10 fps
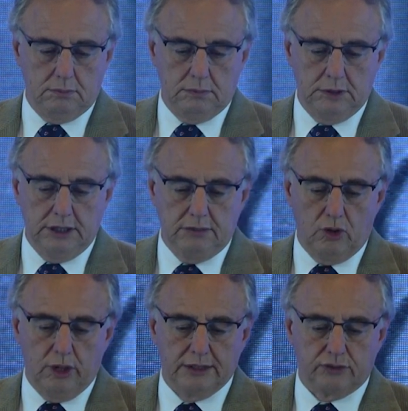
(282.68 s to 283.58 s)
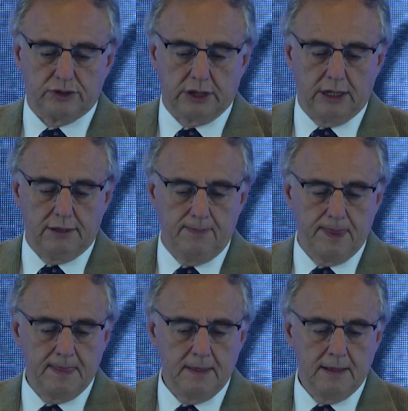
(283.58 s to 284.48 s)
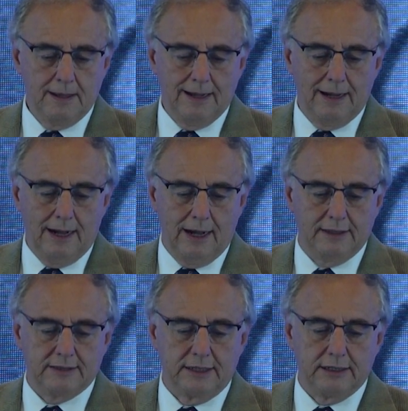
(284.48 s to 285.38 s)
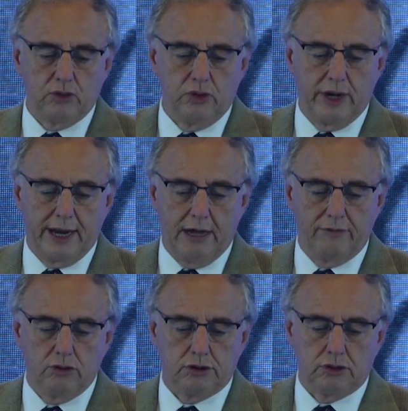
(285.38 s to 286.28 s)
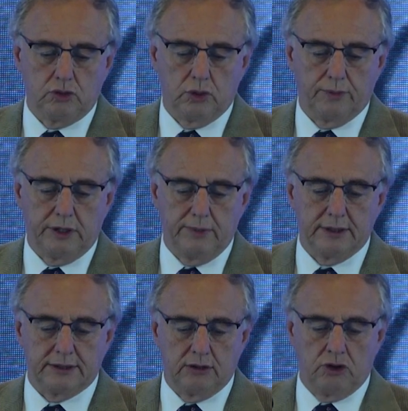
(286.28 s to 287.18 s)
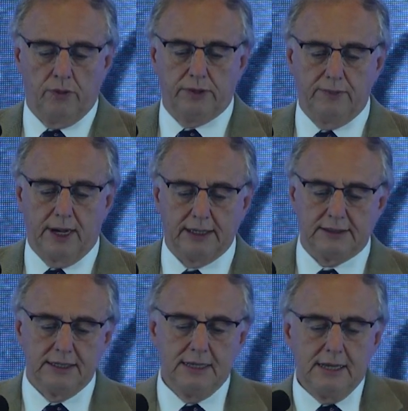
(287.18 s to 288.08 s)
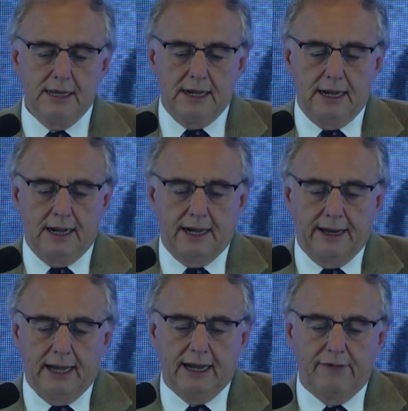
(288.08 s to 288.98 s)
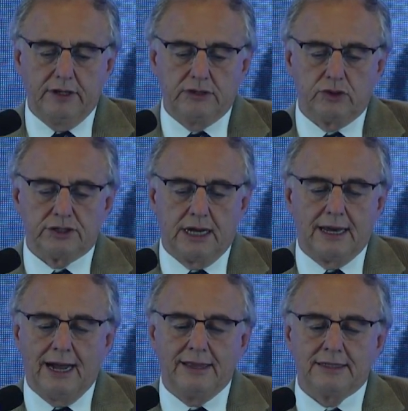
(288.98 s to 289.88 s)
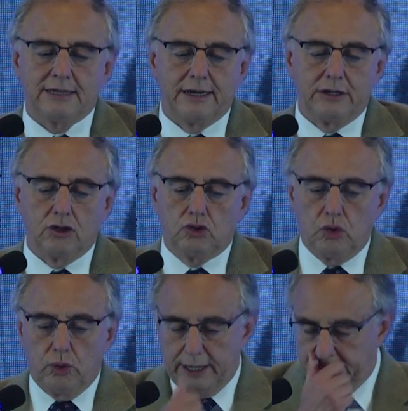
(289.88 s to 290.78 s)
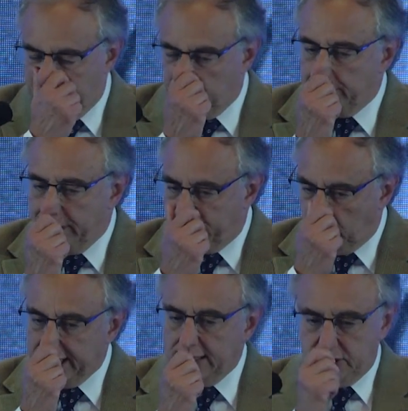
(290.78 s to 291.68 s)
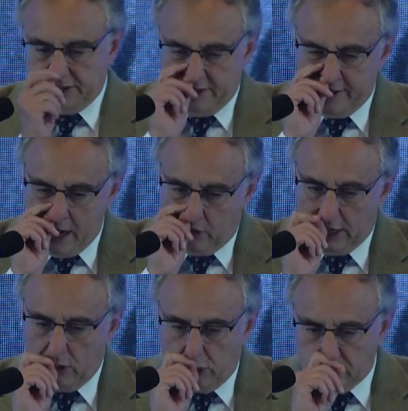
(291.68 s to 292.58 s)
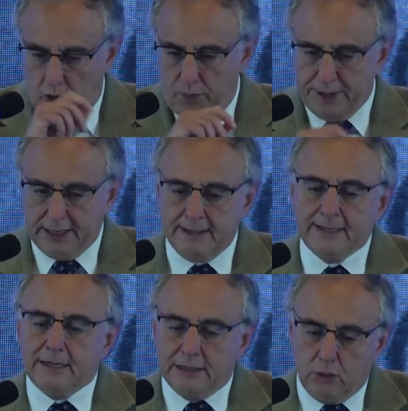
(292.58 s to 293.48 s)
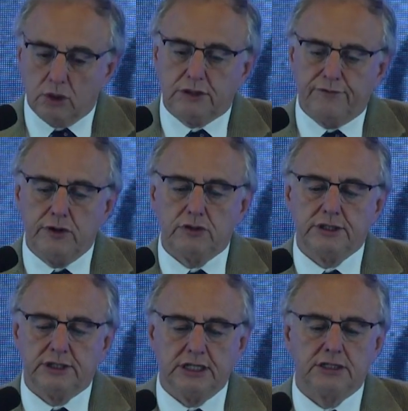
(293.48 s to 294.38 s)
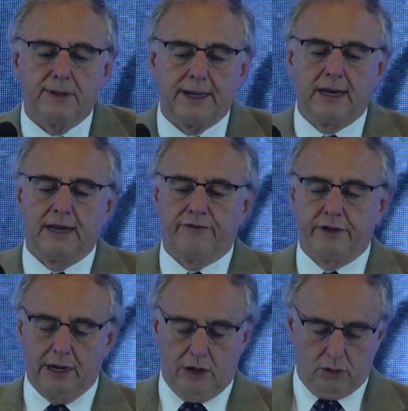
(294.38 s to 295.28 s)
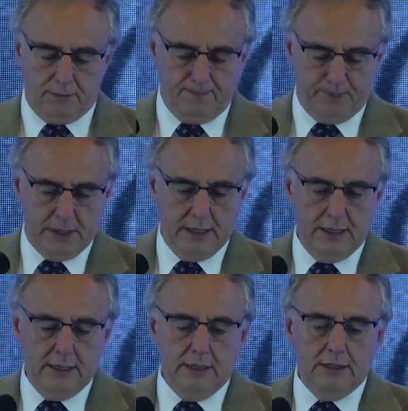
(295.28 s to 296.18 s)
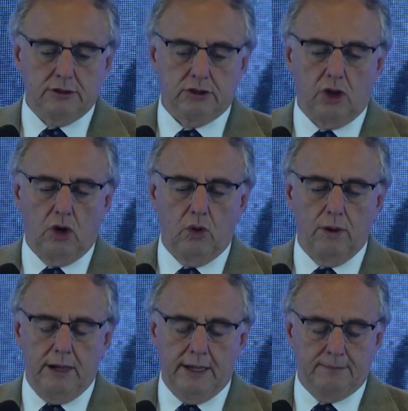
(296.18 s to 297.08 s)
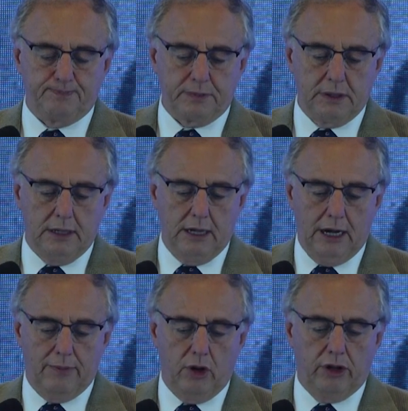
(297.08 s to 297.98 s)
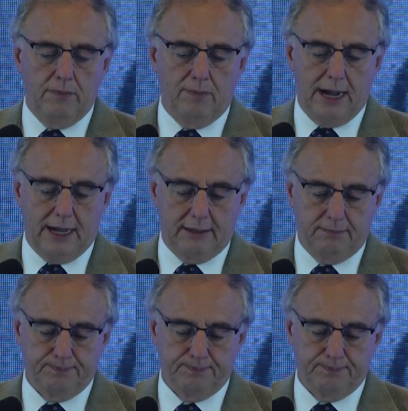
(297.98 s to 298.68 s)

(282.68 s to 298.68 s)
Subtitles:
this more or less result. I decided to do an IBUS to optimize, and I have this result. I decided not to do anything on the bifurcation. The diagonal was open. There was diffuse disease, but it left it alone. So I brought him back